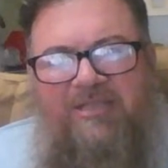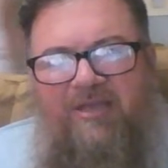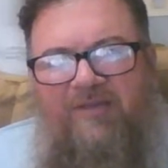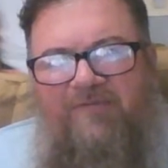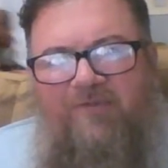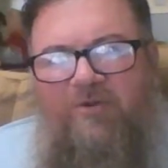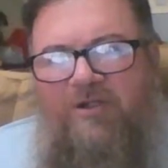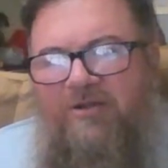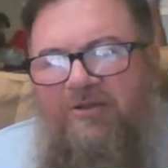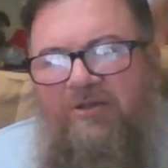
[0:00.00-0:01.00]

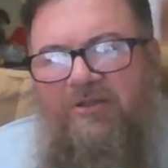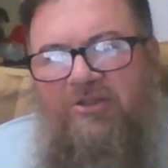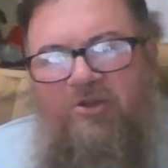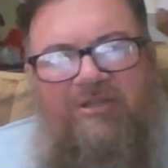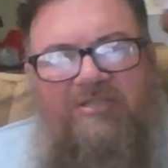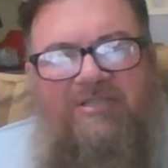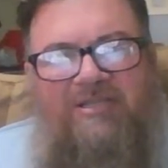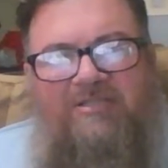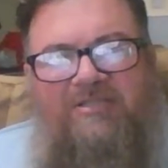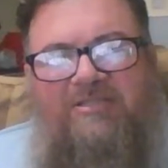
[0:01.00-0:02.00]

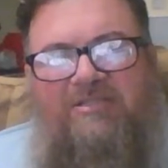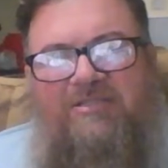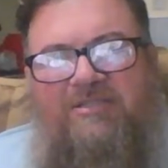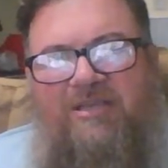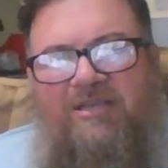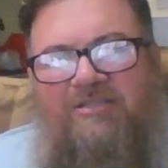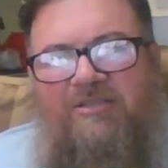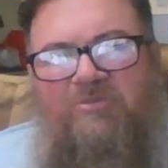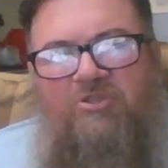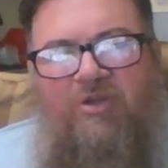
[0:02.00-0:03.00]
436
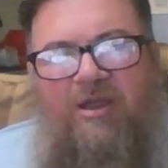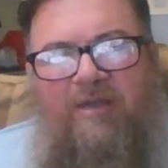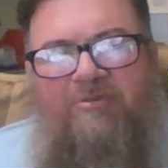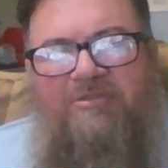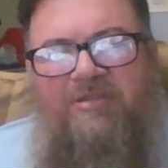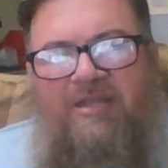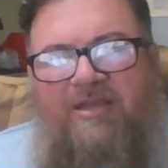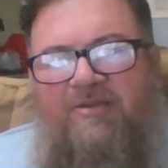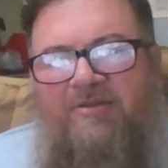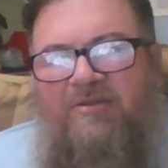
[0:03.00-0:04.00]
subscribers
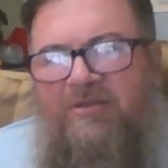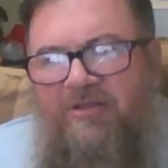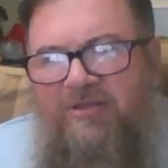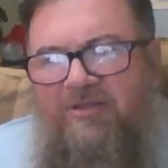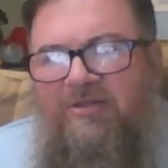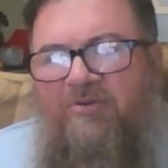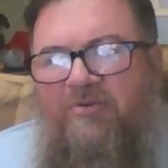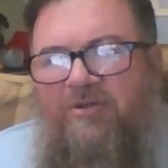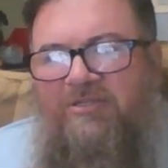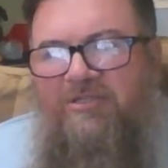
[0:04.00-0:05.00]
now,
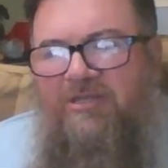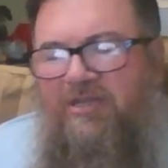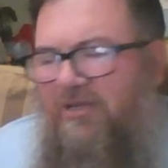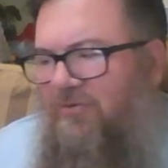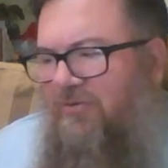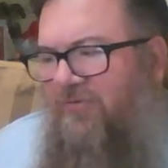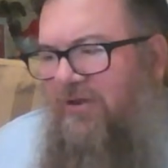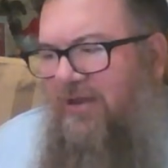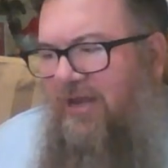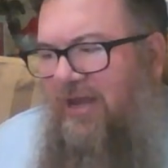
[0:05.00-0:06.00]
which we're
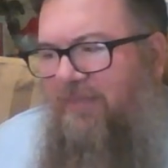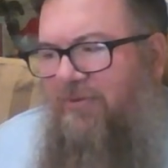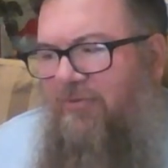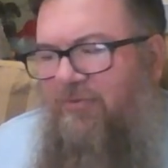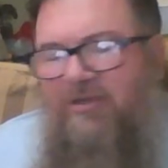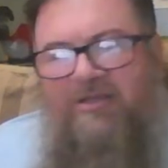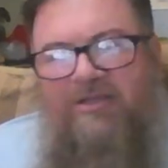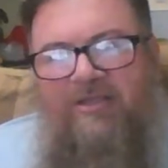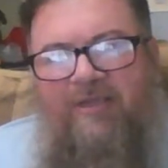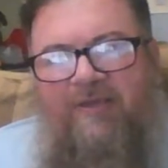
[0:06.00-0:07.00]
very happy with.